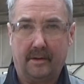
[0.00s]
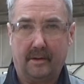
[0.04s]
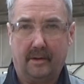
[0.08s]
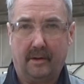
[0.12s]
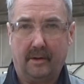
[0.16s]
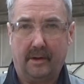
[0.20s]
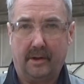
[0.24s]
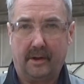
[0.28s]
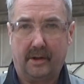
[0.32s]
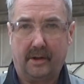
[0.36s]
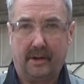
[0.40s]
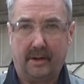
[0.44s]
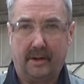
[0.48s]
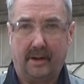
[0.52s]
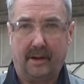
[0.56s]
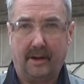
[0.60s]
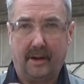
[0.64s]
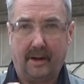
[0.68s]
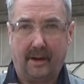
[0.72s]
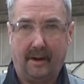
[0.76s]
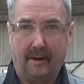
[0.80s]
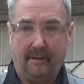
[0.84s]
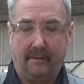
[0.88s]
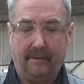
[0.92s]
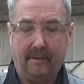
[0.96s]
So
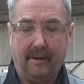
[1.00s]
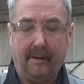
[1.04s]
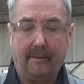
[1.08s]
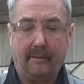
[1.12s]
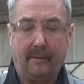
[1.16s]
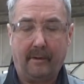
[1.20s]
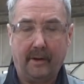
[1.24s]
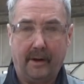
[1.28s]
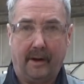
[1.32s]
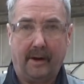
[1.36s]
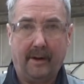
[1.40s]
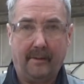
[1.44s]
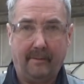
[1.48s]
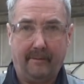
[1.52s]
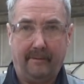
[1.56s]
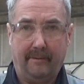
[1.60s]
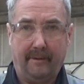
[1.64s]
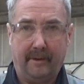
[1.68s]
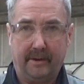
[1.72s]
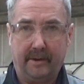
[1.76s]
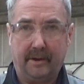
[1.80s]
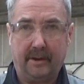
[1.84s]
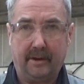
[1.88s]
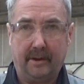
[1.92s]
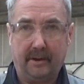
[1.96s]
if you have one of them
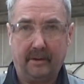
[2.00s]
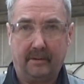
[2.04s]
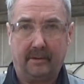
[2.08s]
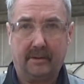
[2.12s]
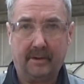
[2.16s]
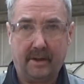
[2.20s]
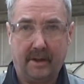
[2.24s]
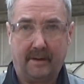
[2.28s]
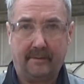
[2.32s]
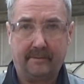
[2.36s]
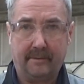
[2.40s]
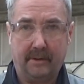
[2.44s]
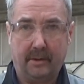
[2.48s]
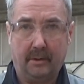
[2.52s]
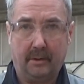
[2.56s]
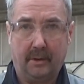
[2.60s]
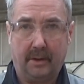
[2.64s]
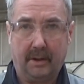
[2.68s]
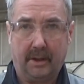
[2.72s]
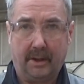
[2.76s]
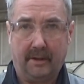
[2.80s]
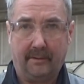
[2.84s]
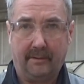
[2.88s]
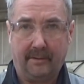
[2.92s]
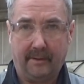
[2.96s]
fitted, you don't have to, you
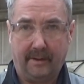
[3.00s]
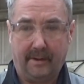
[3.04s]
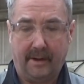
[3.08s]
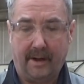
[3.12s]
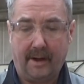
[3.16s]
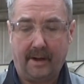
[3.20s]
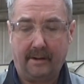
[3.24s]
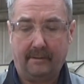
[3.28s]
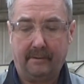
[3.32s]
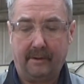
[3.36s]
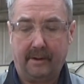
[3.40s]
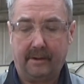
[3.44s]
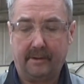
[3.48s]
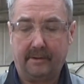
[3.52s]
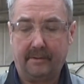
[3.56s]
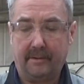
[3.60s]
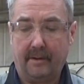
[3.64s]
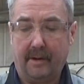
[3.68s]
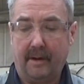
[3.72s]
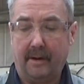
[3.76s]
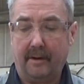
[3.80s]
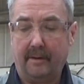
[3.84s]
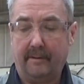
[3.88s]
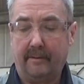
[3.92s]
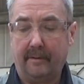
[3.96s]
can have a direct
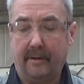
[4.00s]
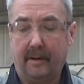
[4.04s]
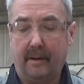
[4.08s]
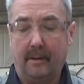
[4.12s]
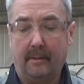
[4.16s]
drive.